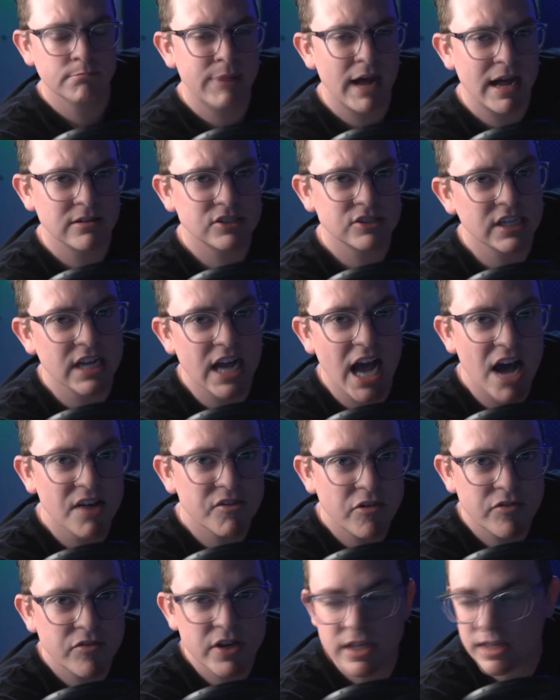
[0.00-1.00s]
bouncing
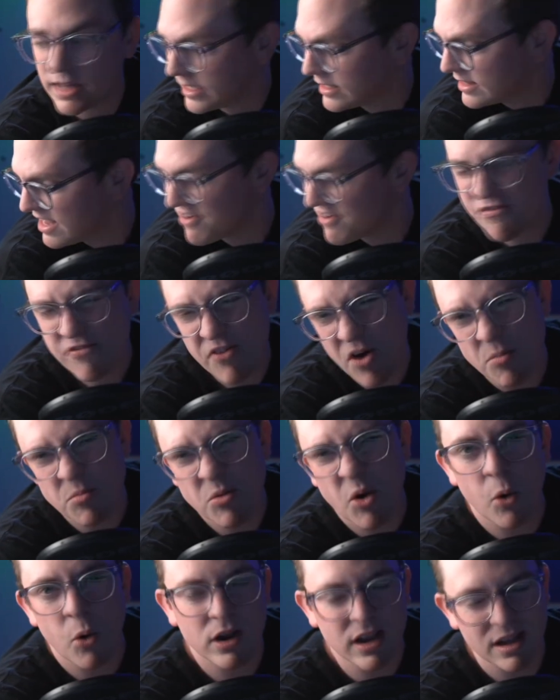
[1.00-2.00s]
off of it, like that foam
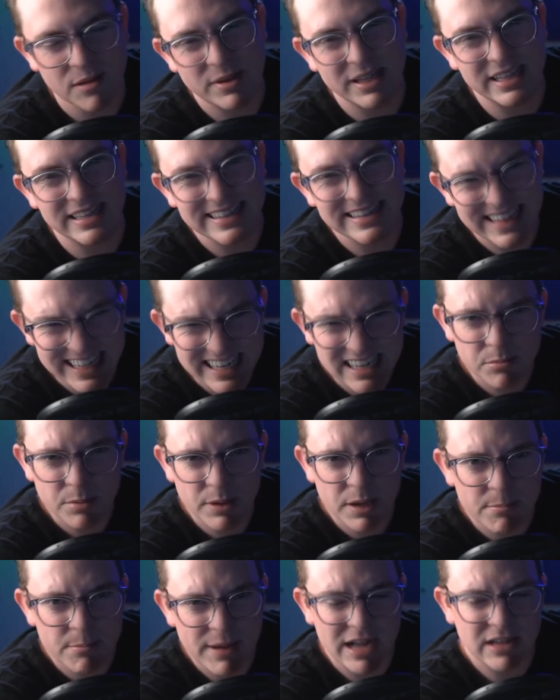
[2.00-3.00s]
core could be a little
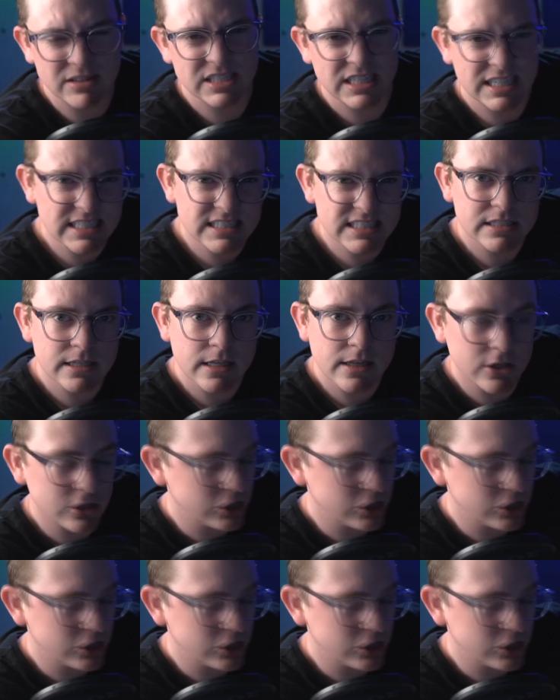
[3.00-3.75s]
bit bouncy because it's a little